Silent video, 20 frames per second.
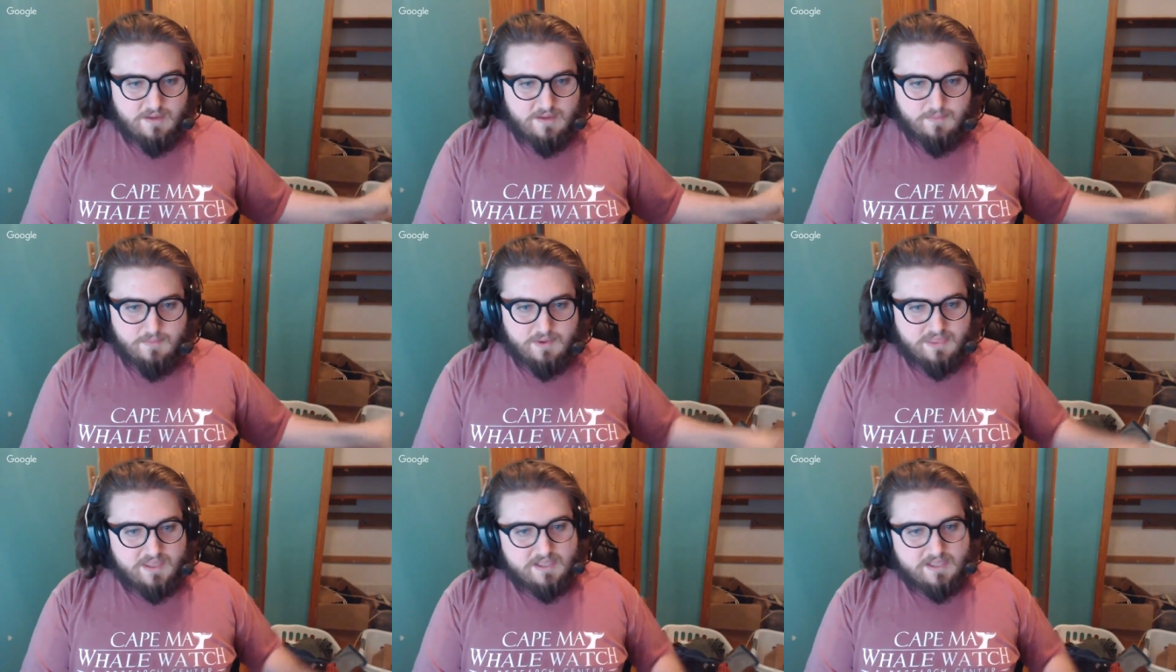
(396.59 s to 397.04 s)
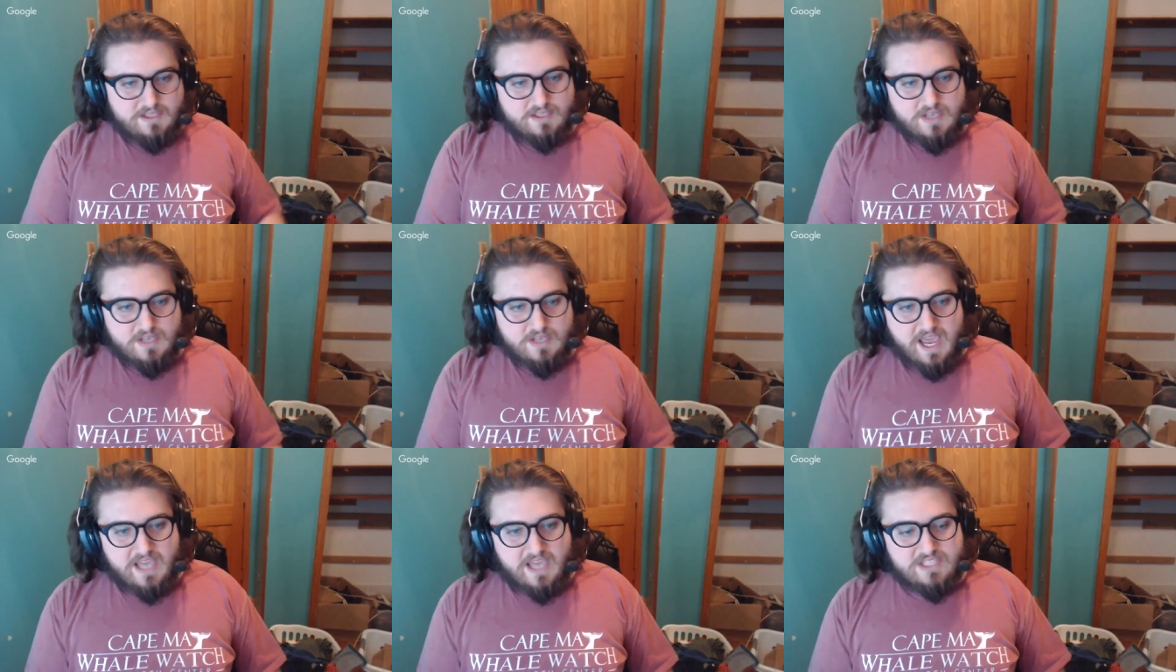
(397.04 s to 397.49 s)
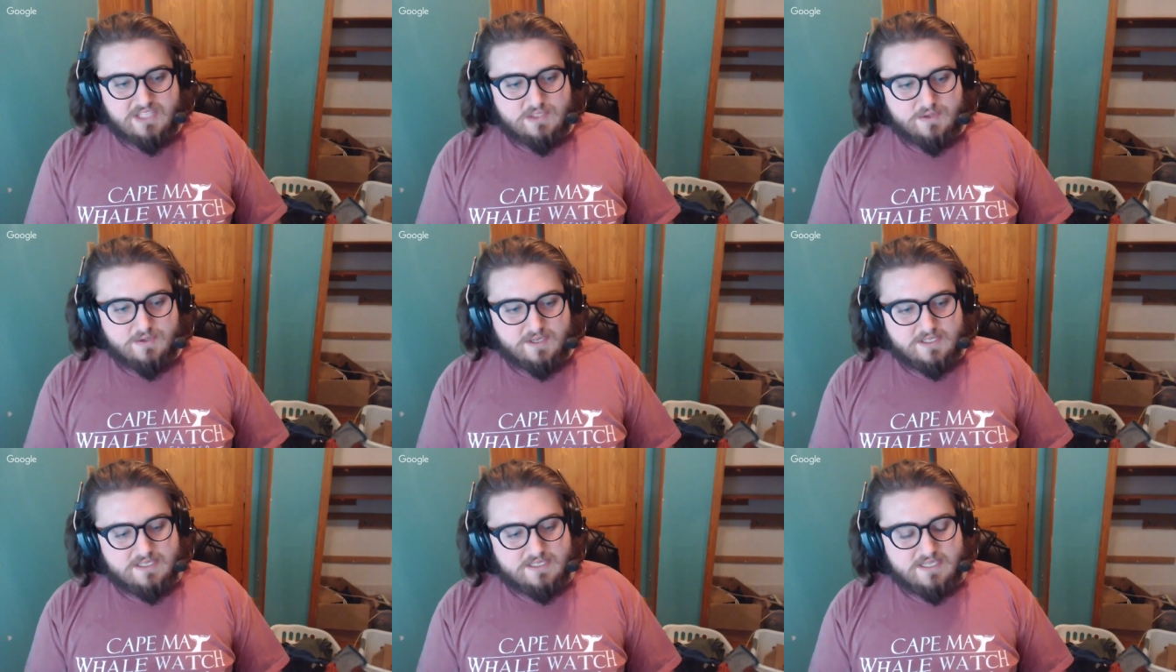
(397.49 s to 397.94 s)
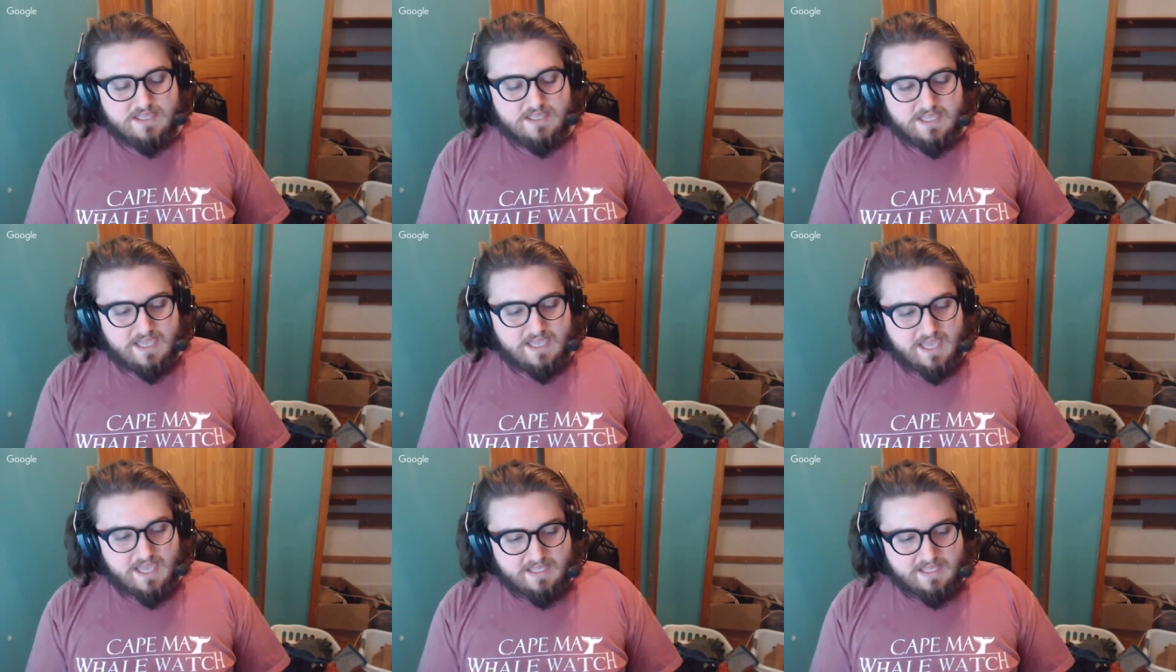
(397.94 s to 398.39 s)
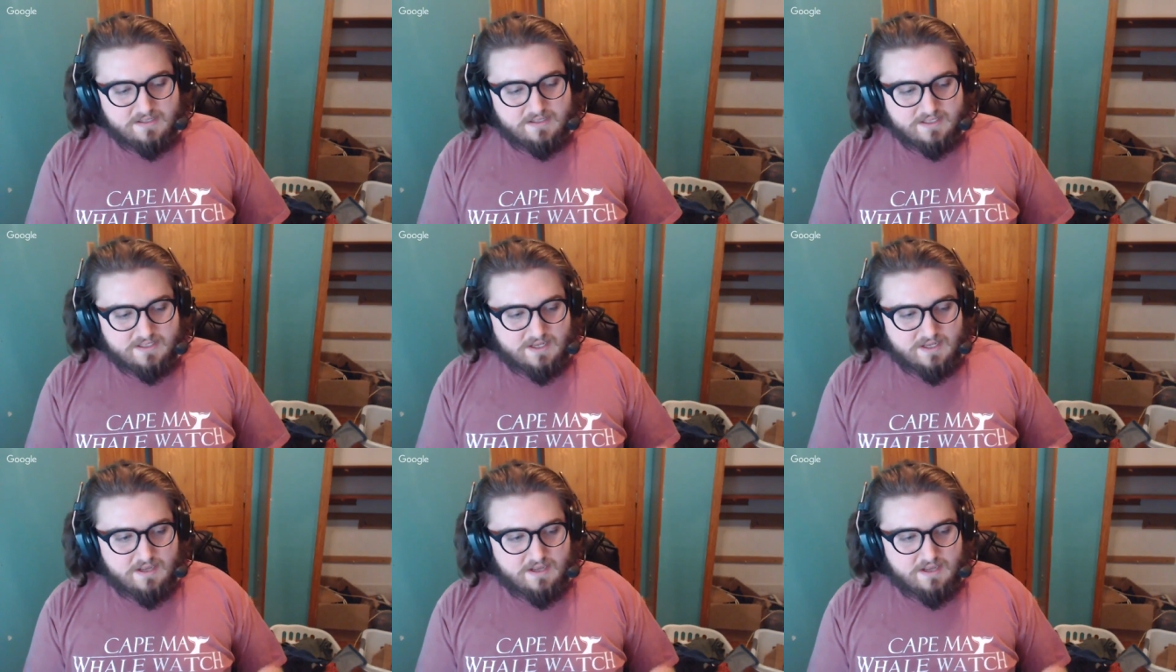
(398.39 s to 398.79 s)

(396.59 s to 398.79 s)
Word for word: But then as you get to the end,